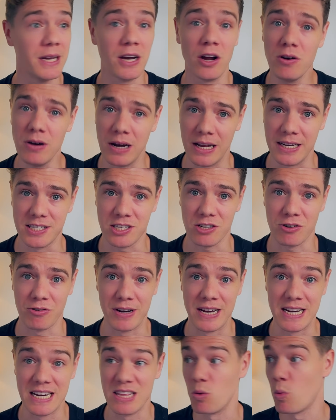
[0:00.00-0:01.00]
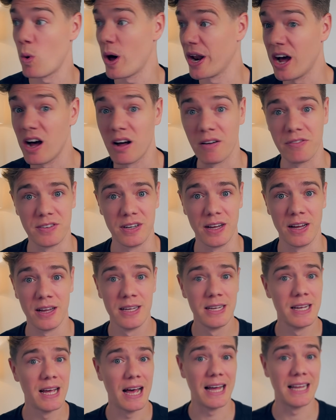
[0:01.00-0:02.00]
be an OLED screen in the one after,
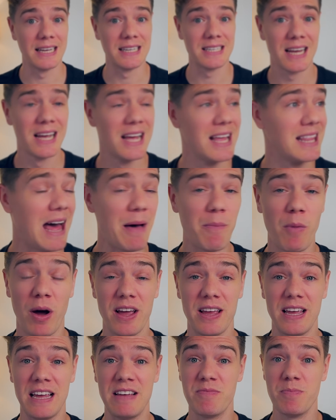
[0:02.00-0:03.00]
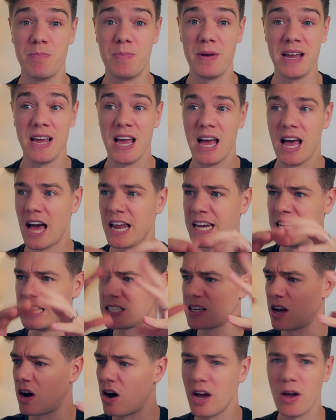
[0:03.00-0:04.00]
and that might even be an
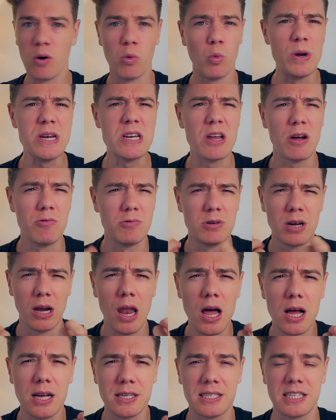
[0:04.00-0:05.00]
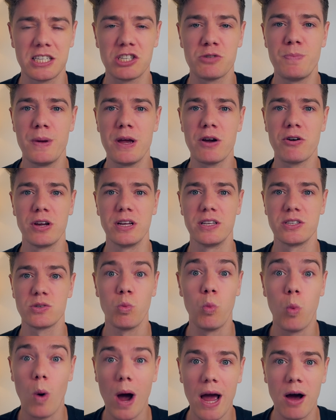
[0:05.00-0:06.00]
entire window glass experience.
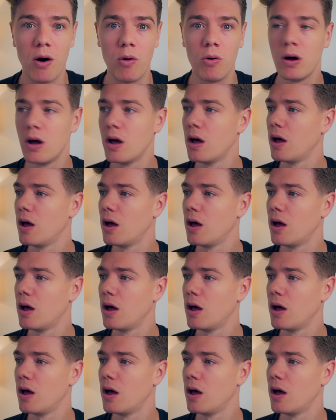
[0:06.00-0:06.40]
Wow.